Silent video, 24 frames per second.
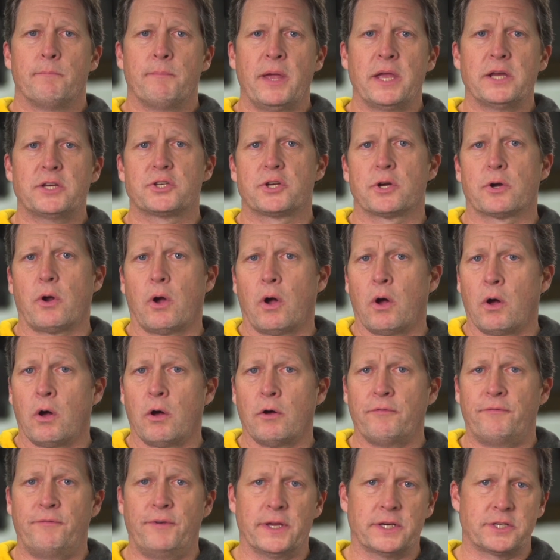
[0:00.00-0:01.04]
Make sure
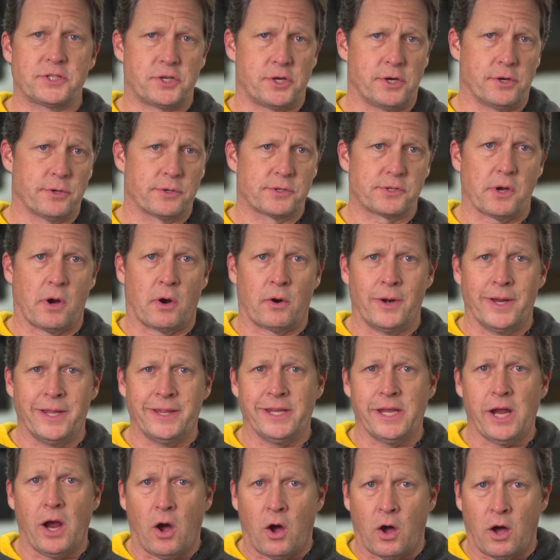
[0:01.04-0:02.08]
all fixtures are
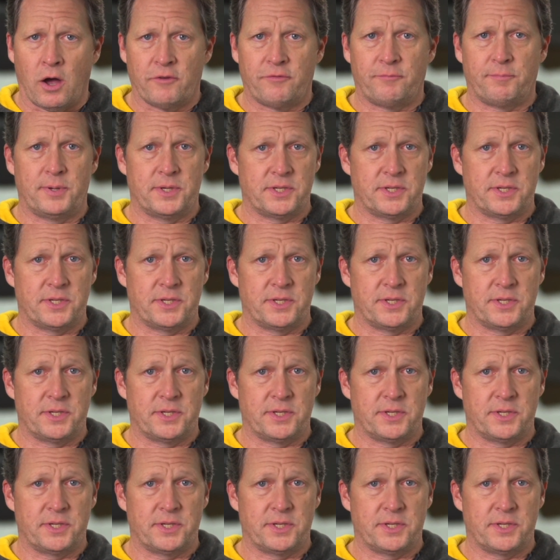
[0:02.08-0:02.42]
in the off